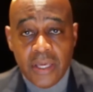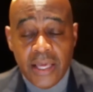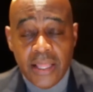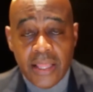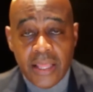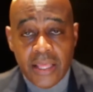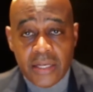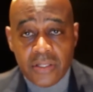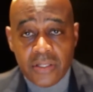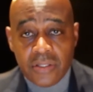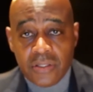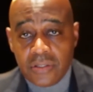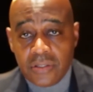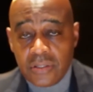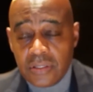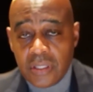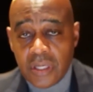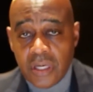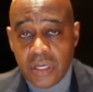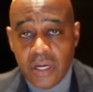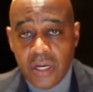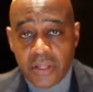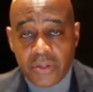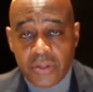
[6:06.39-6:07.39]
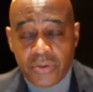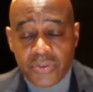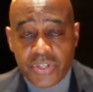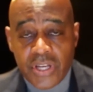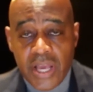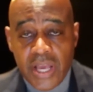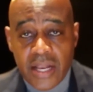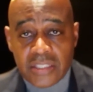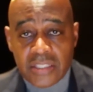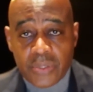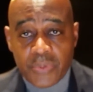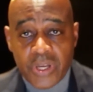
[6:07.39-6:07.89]
And then the other
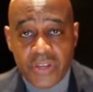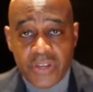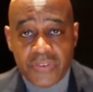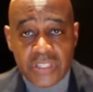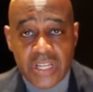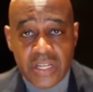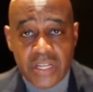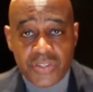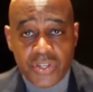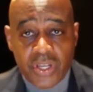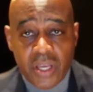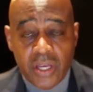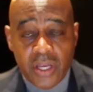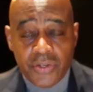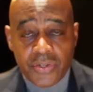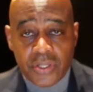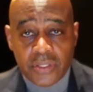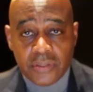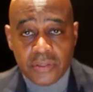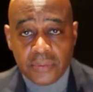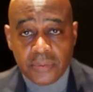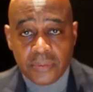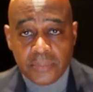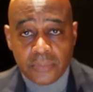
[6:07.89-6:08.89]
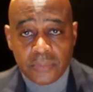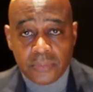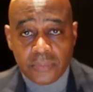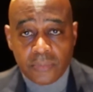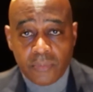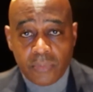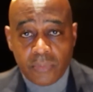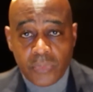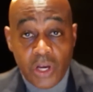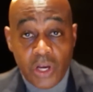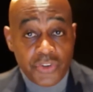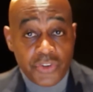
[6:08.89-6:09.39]
challenge that we have is education.
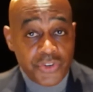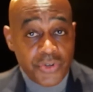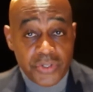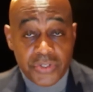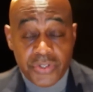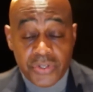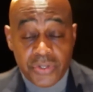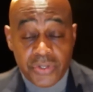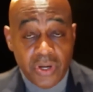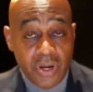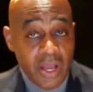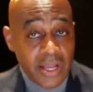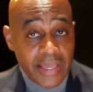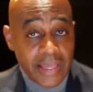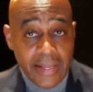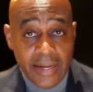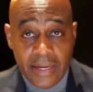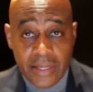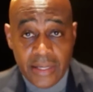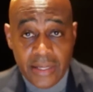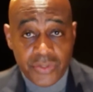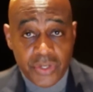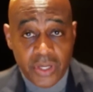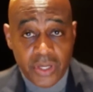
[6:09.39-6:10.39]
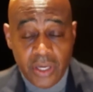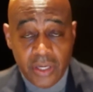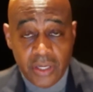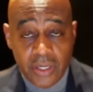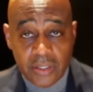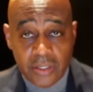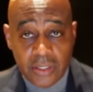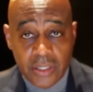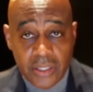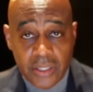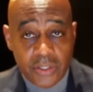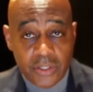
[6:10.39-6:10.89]
Our children are not getting
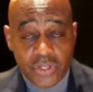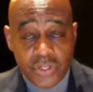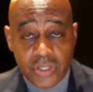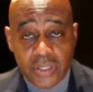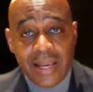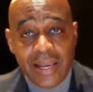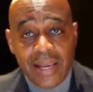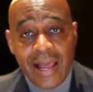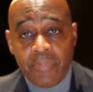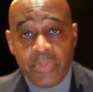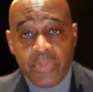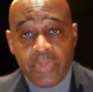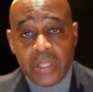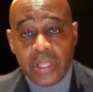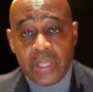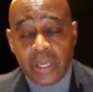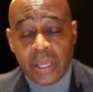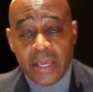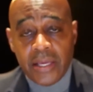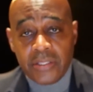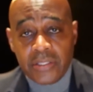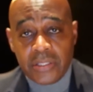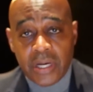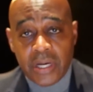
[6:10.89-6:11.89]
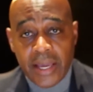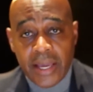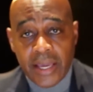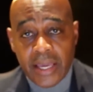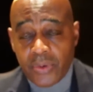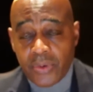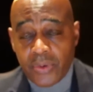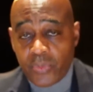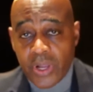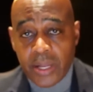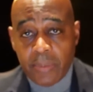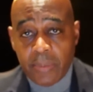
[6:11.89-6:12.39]
educated. It should not be the case that I
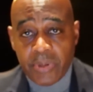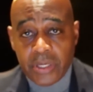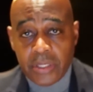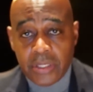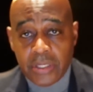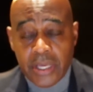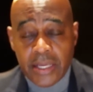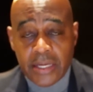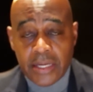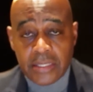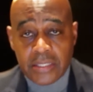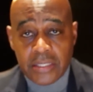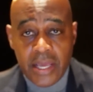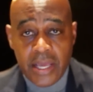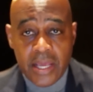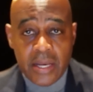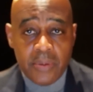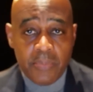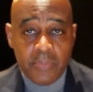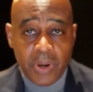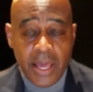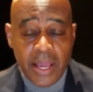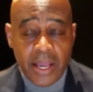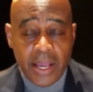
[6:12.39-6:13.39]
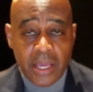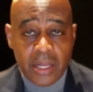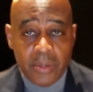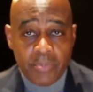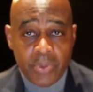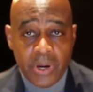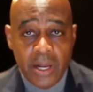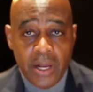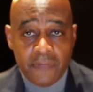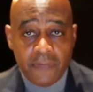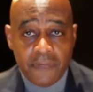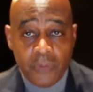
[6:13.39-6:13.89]
can randomly take 10 black and
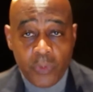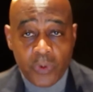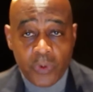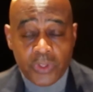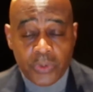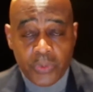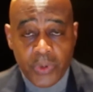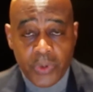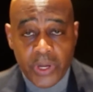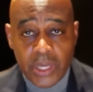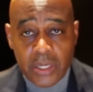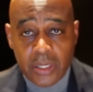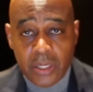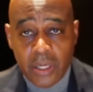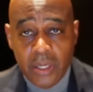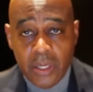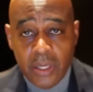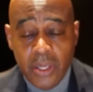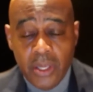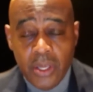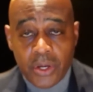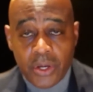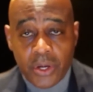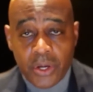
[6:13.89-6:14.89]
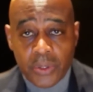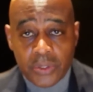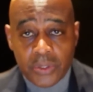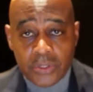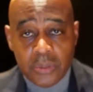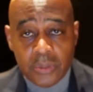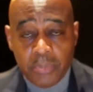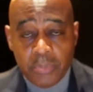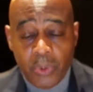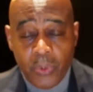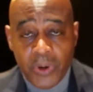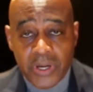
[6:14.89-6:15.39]
brown fourth grade
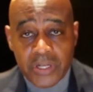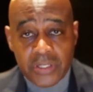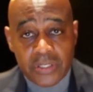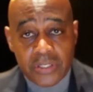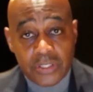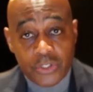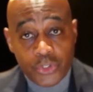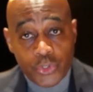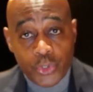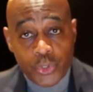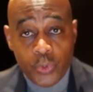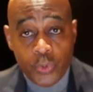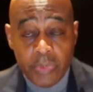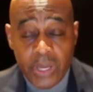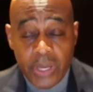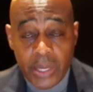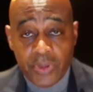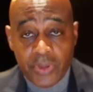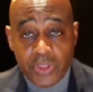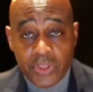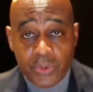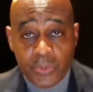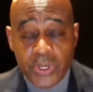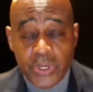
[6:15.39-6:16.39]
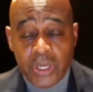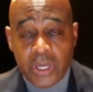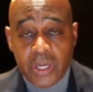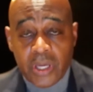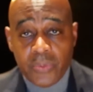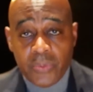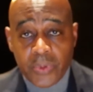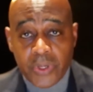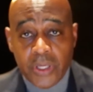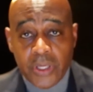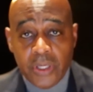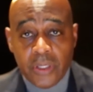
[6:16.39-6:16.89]
girls and boys and two, maybe three
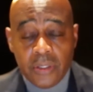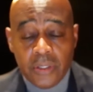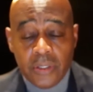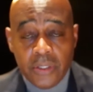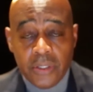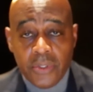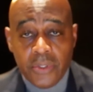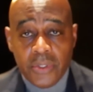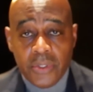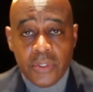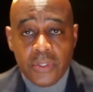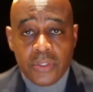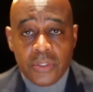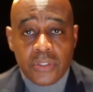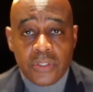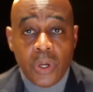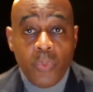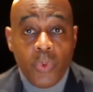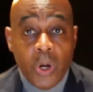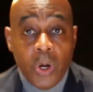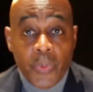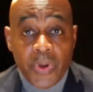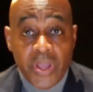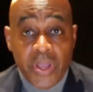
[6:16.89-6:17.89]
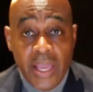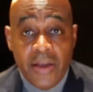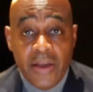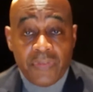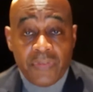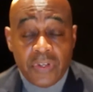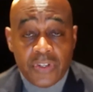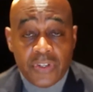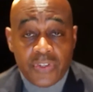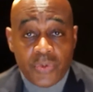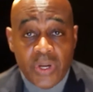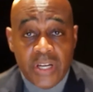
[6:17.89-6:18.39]
can read. So what we
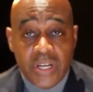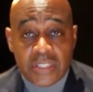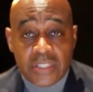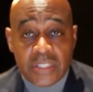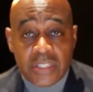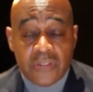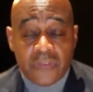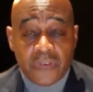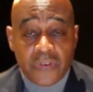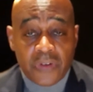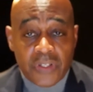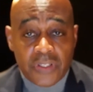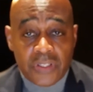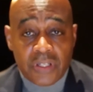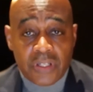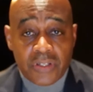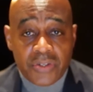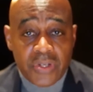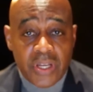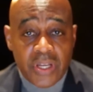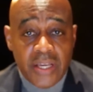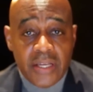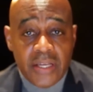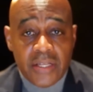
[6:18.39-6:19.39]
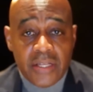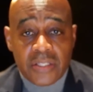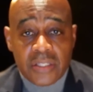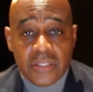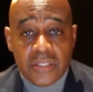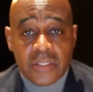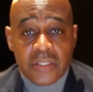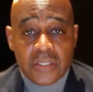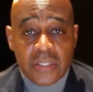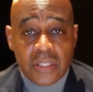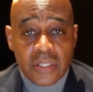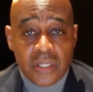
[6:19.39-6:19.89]
have to address in the first 100 days
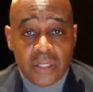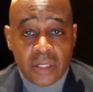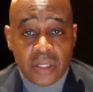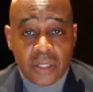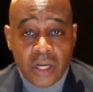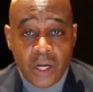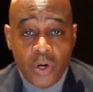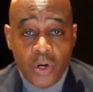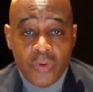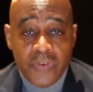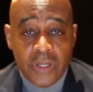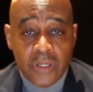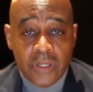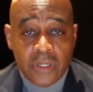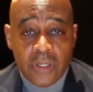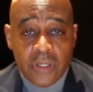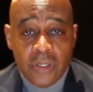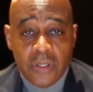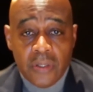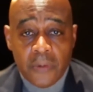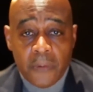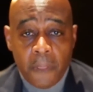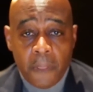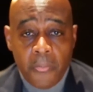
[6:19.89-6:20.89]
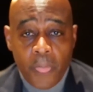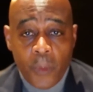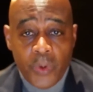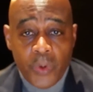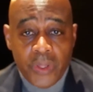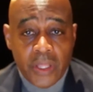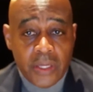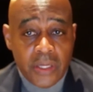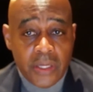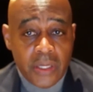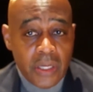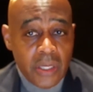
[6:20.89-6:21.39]
is the COVID.
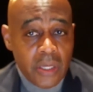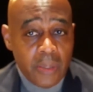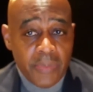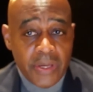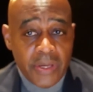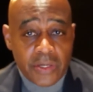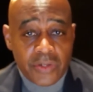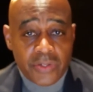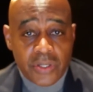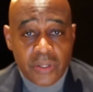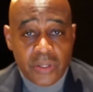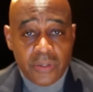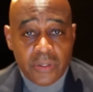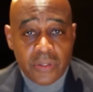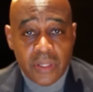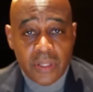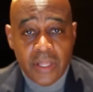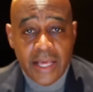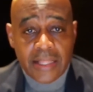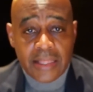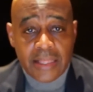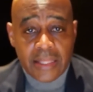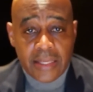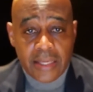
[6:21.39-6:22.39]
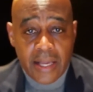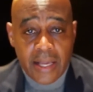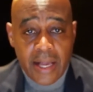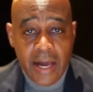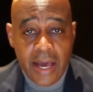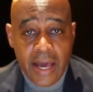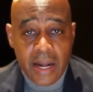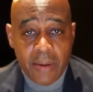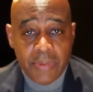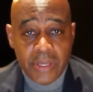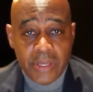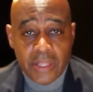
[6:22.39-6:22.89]
We then need to make certain that the
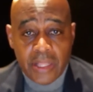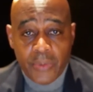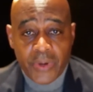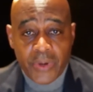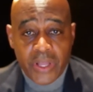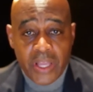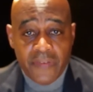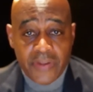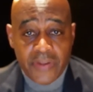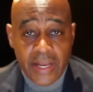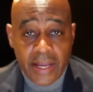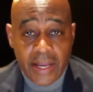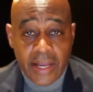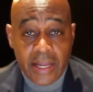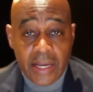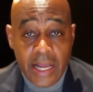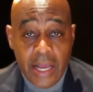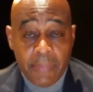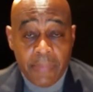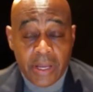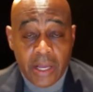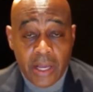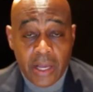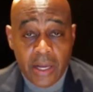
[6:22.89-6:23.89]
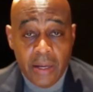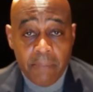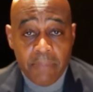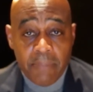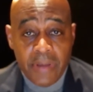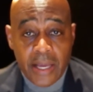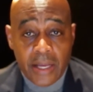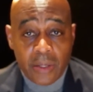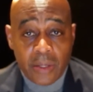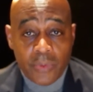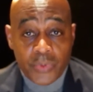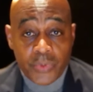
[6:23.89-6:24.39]
economy, that we have an economic
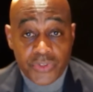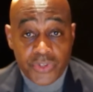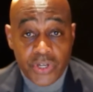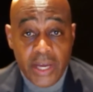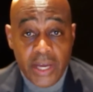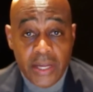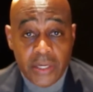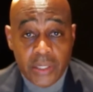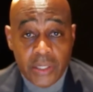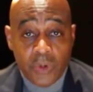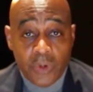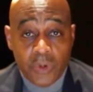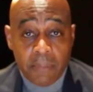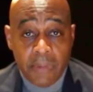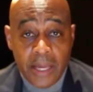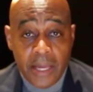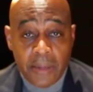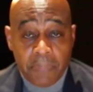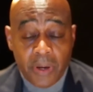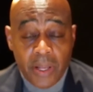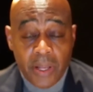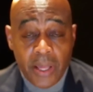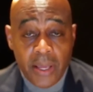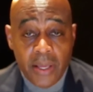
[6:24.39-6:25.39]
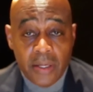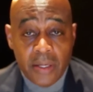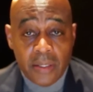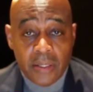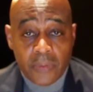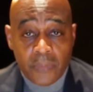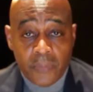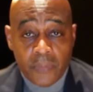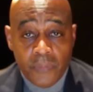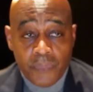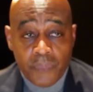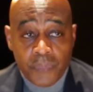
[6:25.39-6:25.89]
comeback, which I do in my plan.
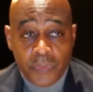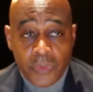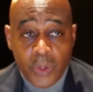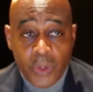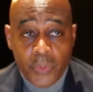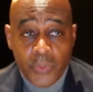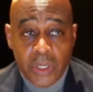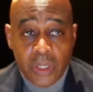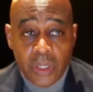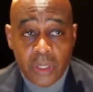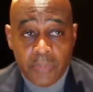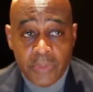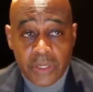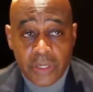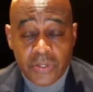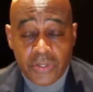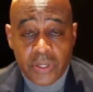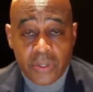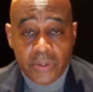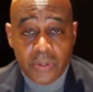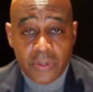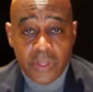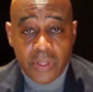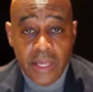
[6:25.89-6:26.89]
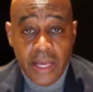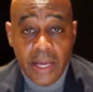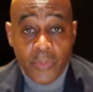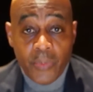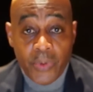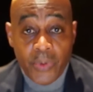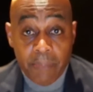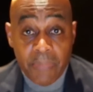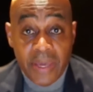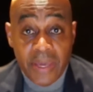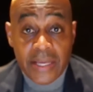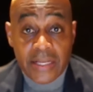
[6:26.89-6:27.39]
We need to make certain that
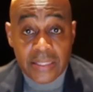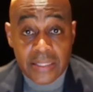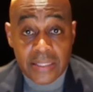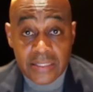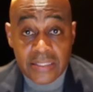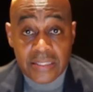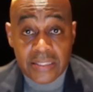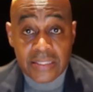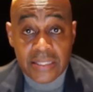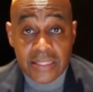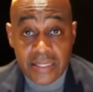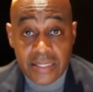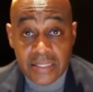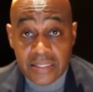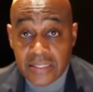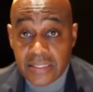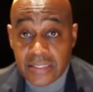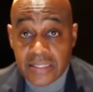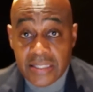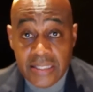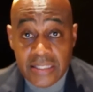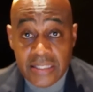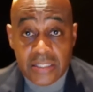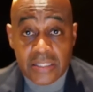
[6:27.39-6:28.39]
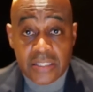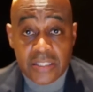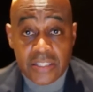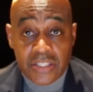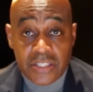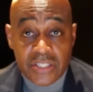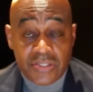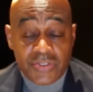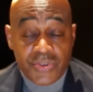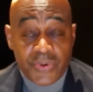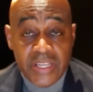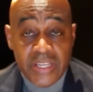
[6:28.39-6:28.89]
we make the city's
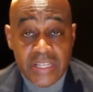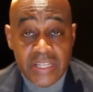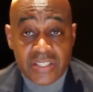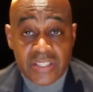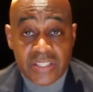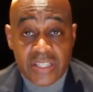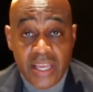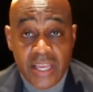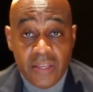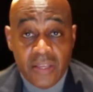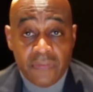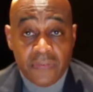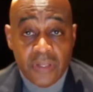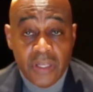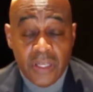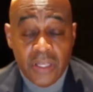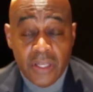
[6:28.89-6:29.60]
streets safe.